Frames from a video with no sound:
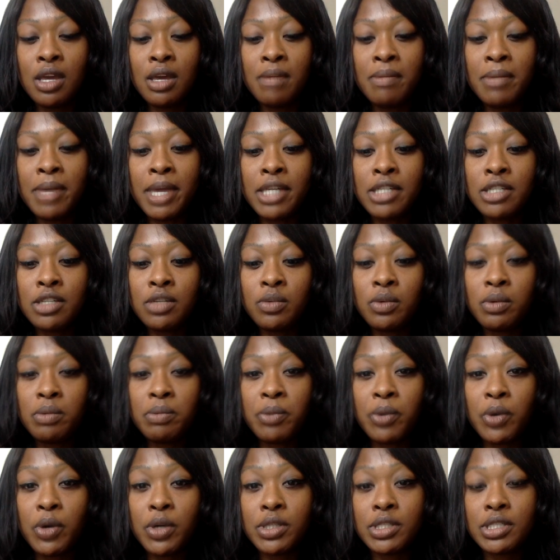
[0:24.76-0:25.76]
Patient
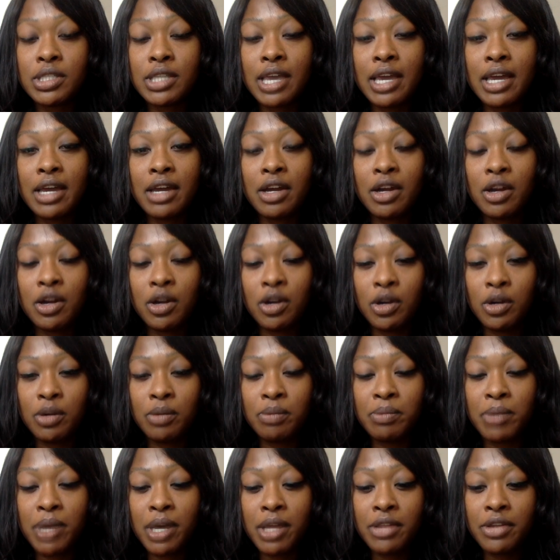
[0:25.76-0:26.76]
reports that her
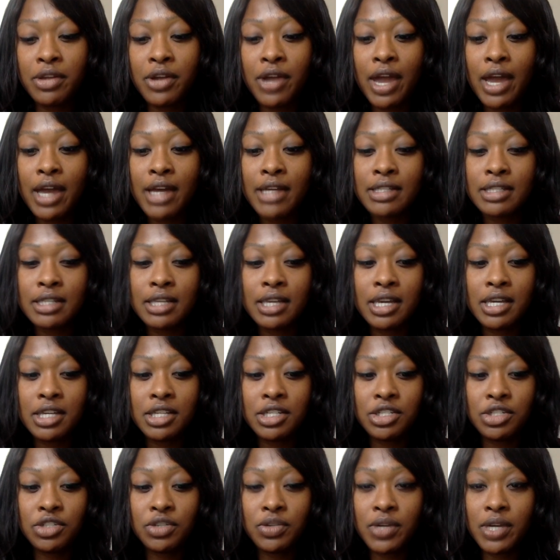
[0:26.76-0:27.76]
mother has a
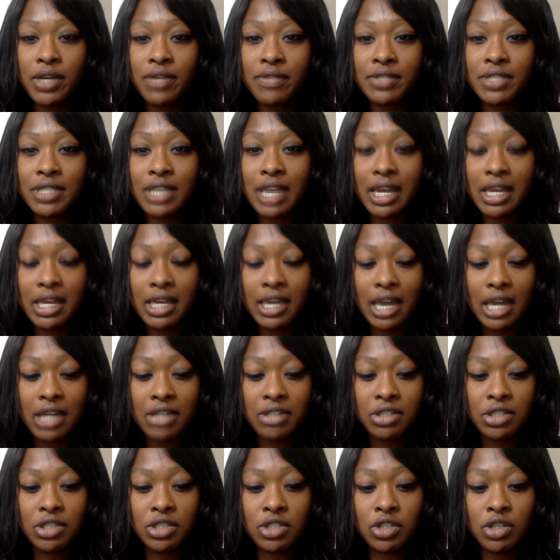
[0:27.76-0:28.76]
history of
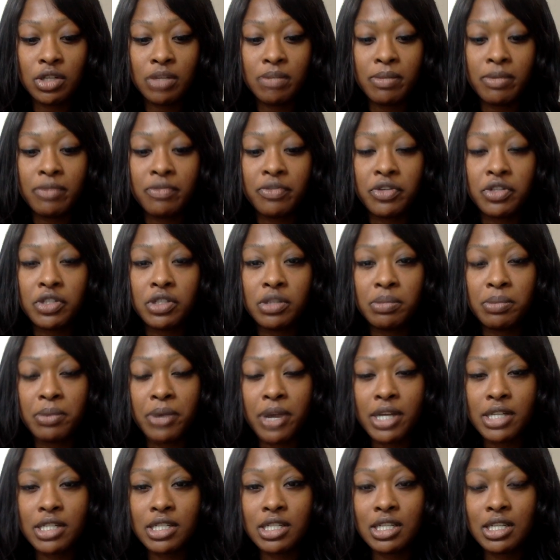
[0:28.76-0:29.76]
psychiatric treatment for
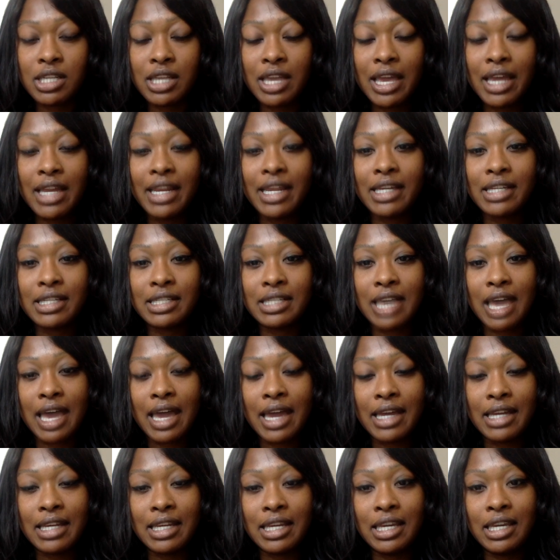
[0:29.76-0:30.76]
depression and
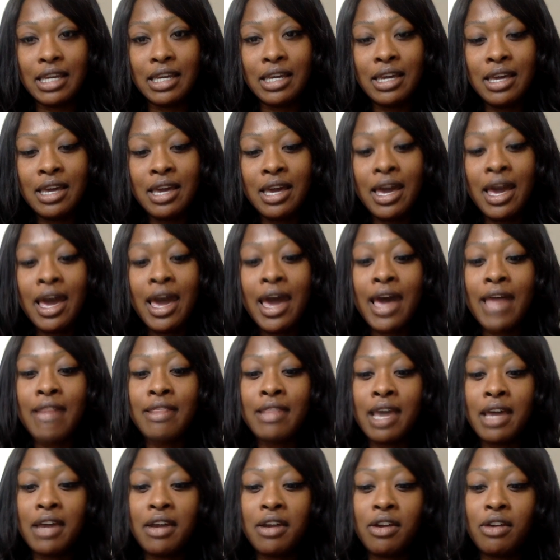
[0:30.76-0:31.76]
anxiety, and
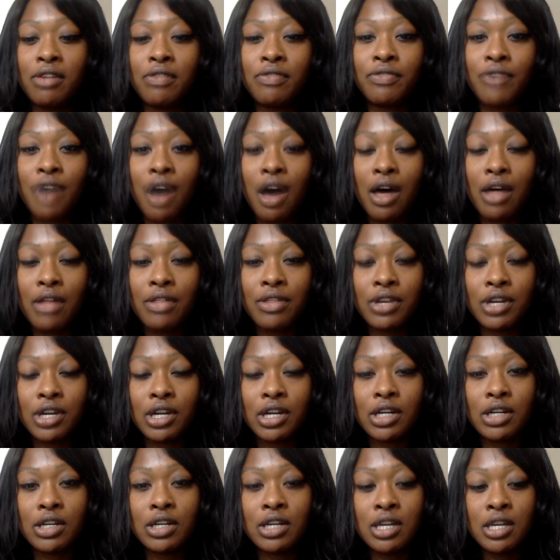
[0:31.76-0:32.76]
that her
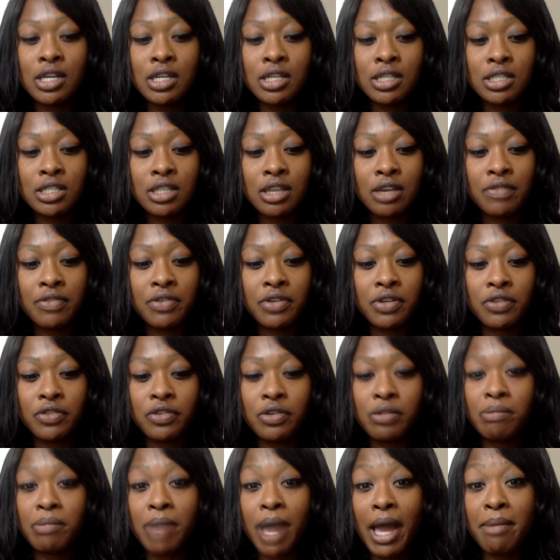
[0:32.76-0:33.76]
father suffered
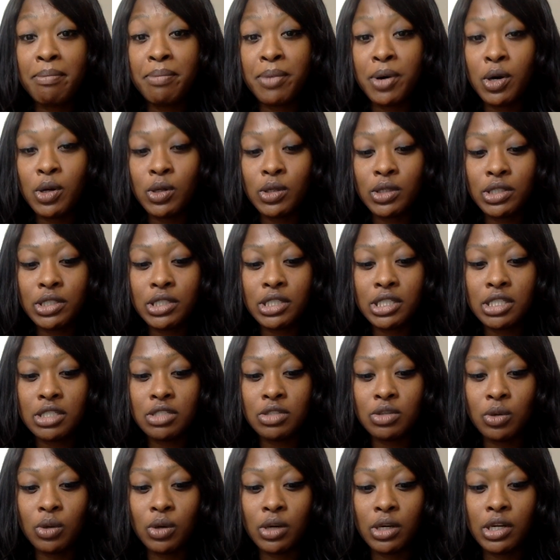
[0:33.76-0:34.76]
from bipolar
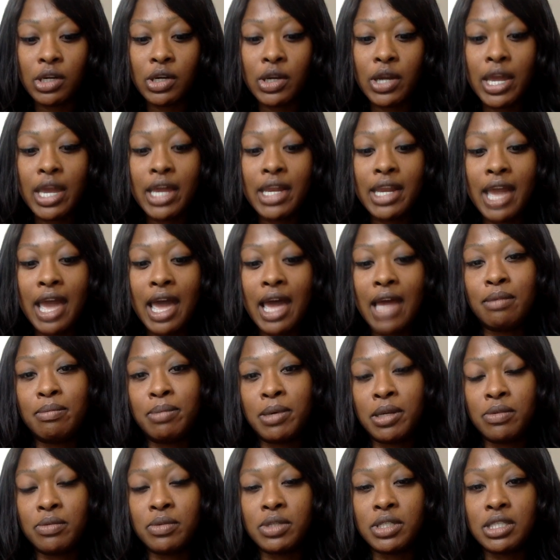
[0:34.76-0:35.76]
disorder and had
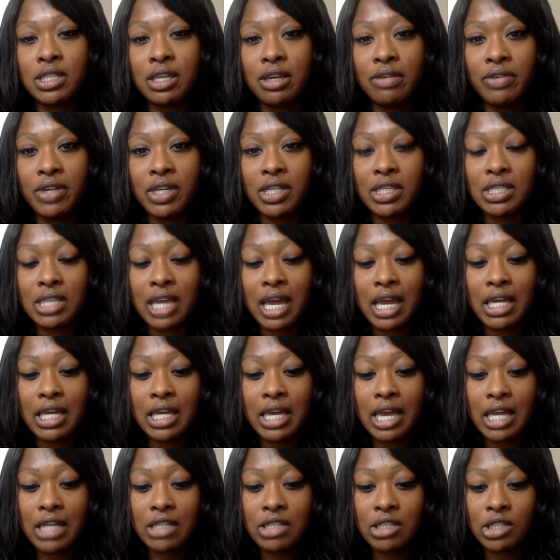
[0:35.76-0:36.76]
been receiving
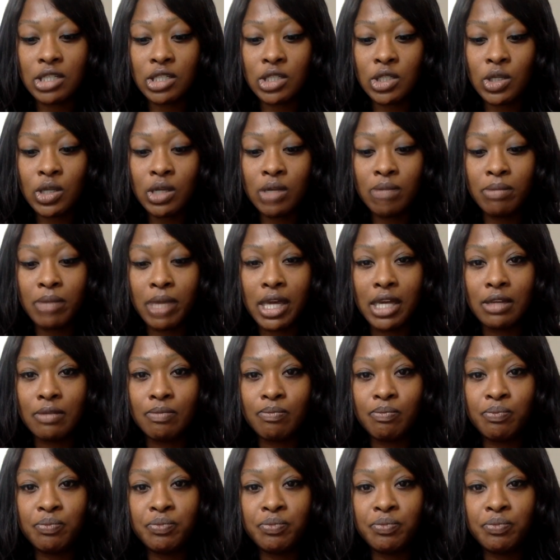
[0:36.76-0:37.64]
psychiatric treatment.